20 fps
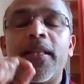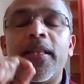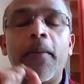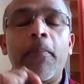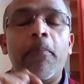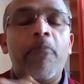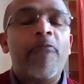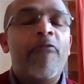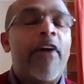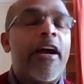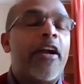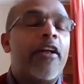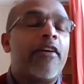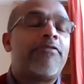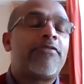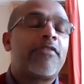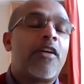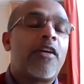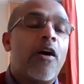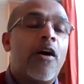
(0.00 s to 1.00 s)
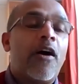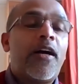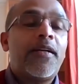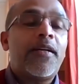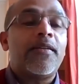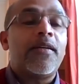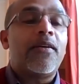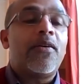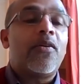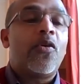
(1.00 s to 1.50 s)
the word of God
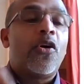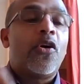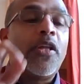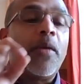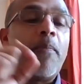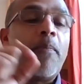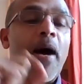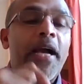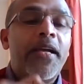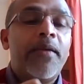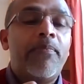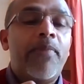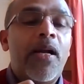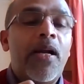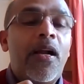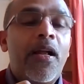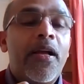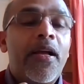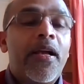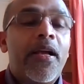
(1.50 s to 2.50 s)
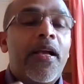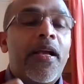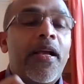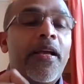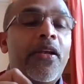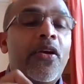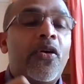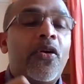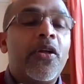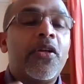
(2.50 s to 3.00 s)
or the Bible
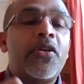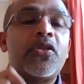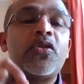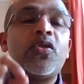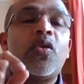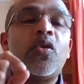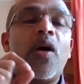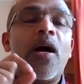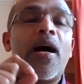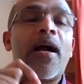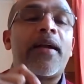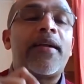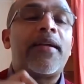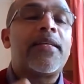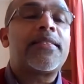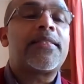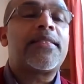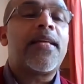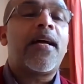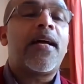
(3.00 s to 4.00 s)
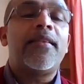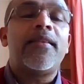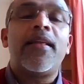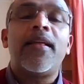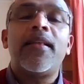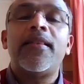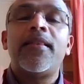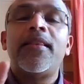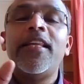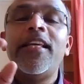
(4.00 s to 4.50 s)
in order to understand
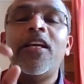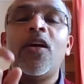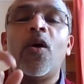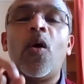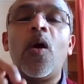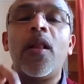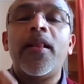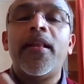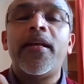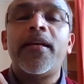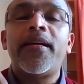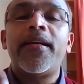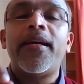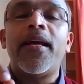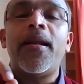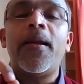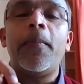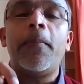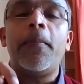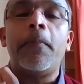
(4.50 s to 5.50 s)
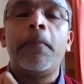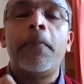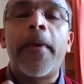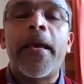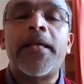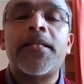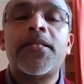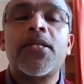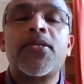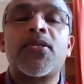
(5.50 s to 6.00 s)
the theological
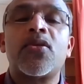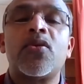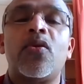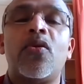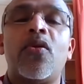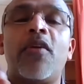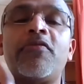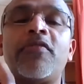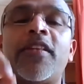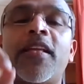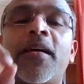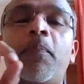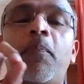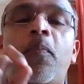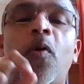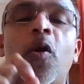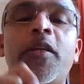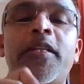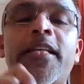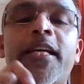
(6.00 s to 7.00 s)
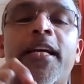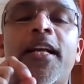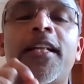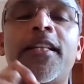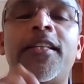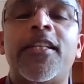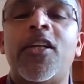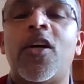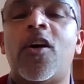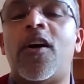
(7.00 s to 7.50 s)
basis of the
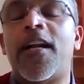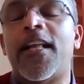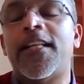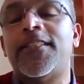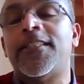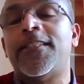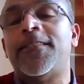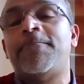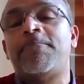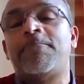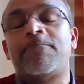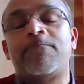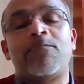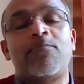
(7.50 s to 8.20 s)
political theology.